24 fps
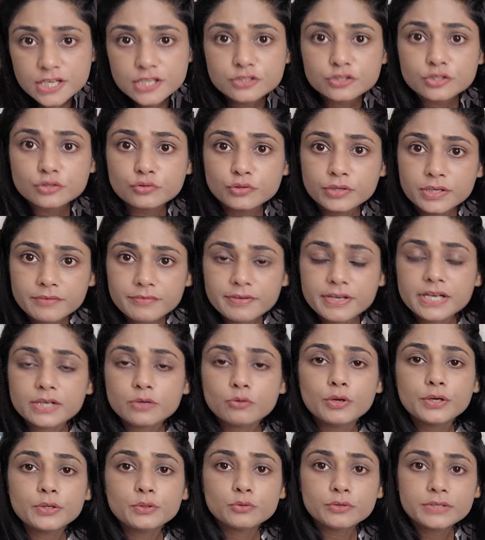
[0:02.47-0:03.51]
So today we are
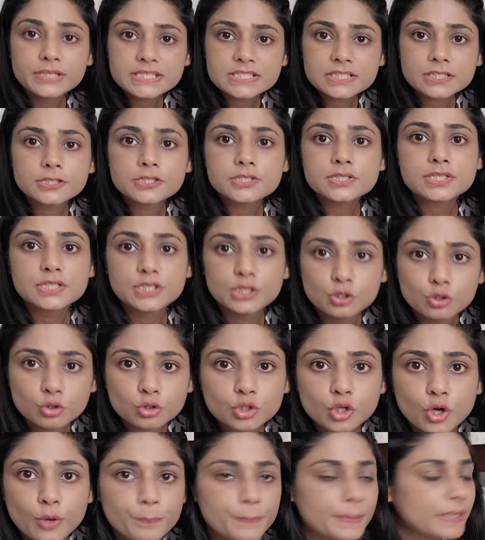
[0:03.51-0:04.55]
going to discuss new
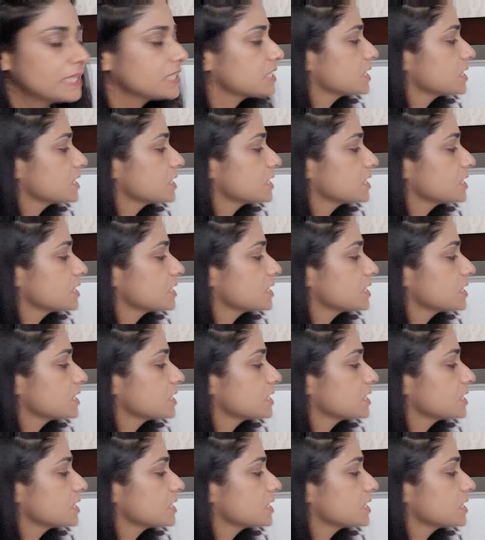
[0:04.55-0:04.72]
topic,